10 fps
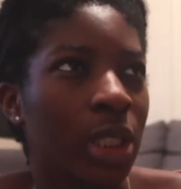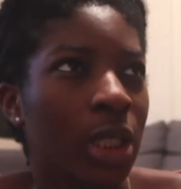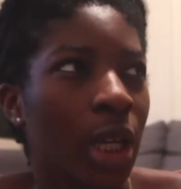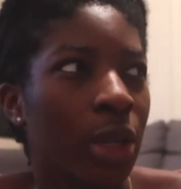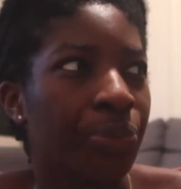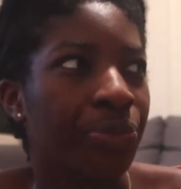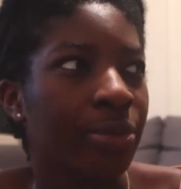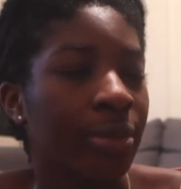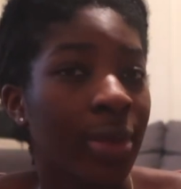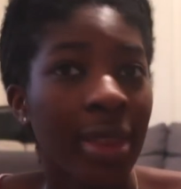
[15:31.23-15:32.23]
Yeah.
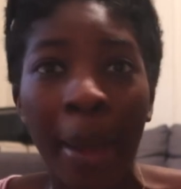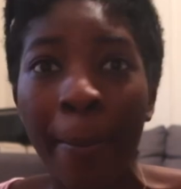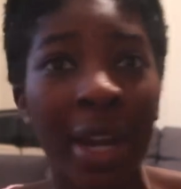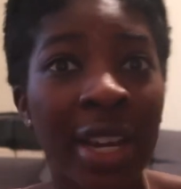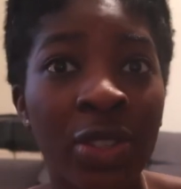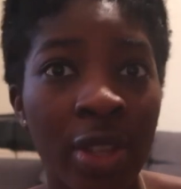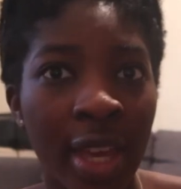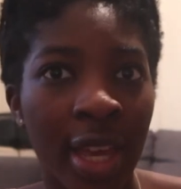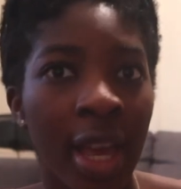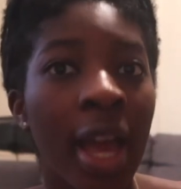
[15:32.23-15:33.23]
But here's the
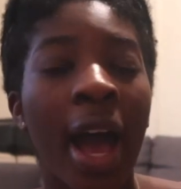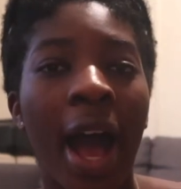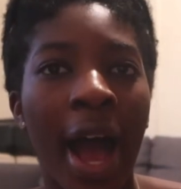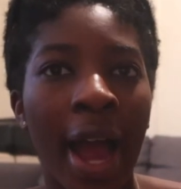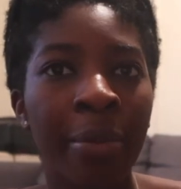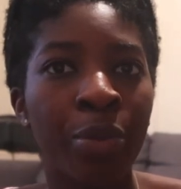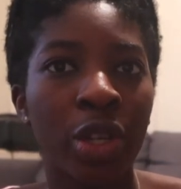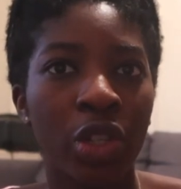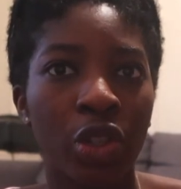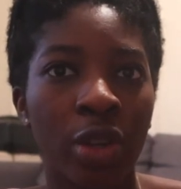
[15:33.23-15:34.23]
thing, I'm
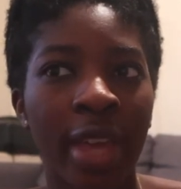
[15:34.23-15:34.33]
pretty sure